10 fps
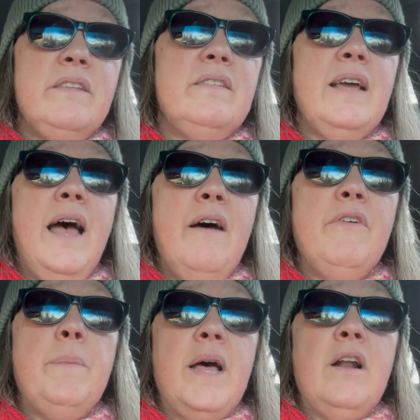to have
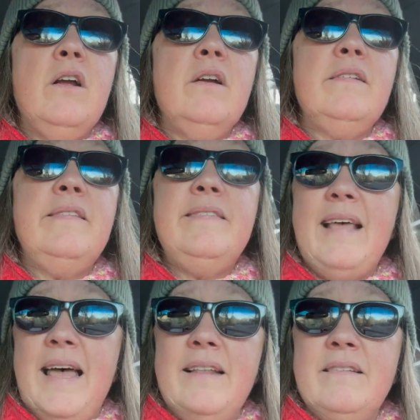a better
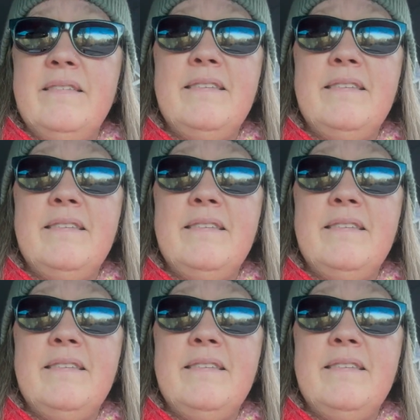sense